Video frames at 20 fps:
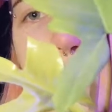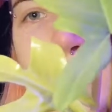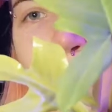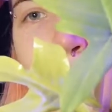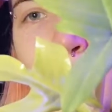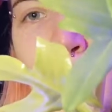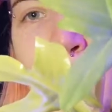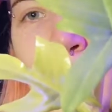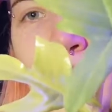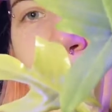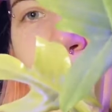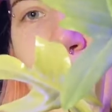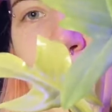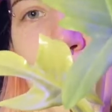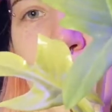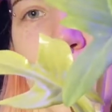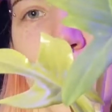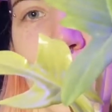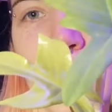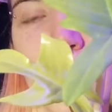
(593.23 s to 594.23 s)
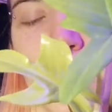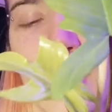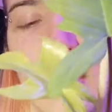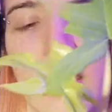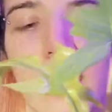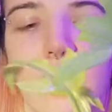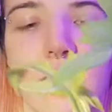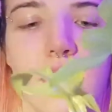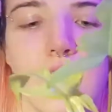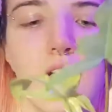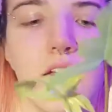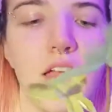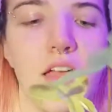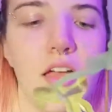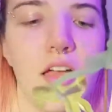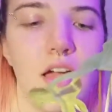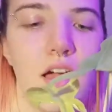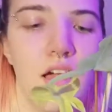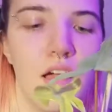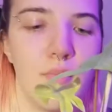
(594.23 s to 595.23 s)
leaf popping up in here.
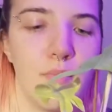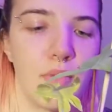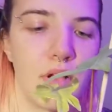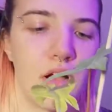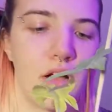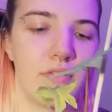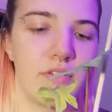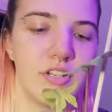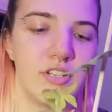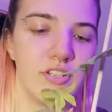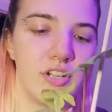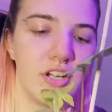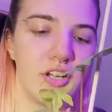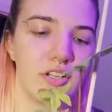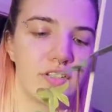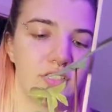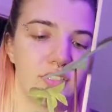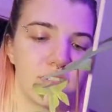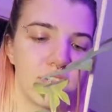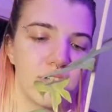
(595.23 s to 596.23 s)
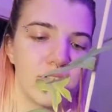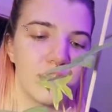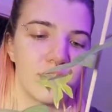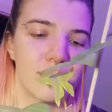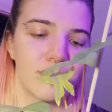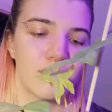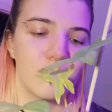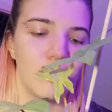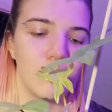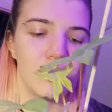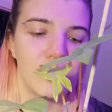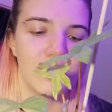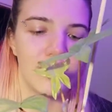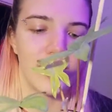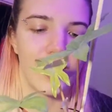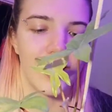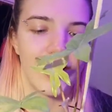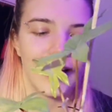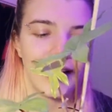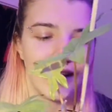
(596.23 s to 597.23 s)
I can't really show you because it's so small and
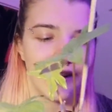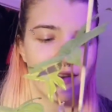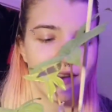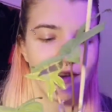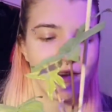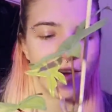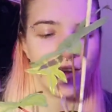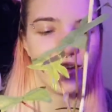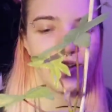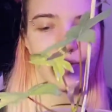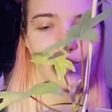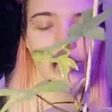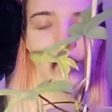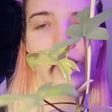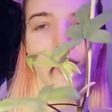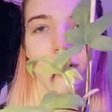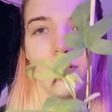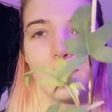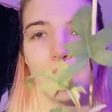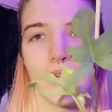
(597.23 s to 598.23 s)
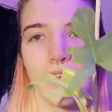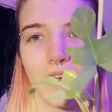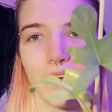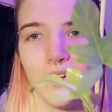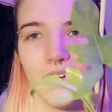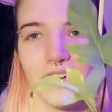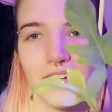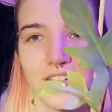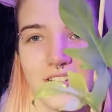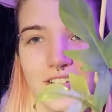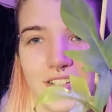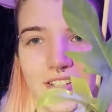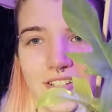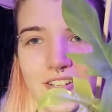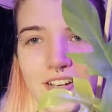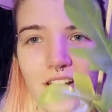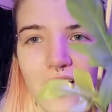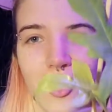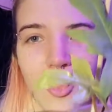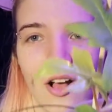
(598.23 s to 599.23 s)
tiny and thin, but oh my
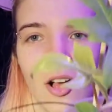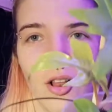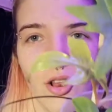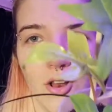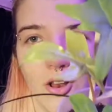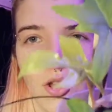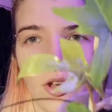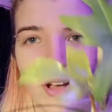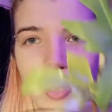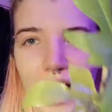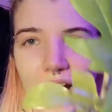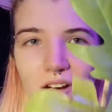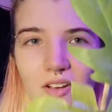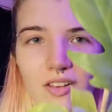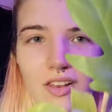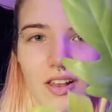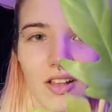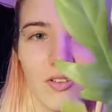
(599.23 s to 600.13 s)
gosh, Look how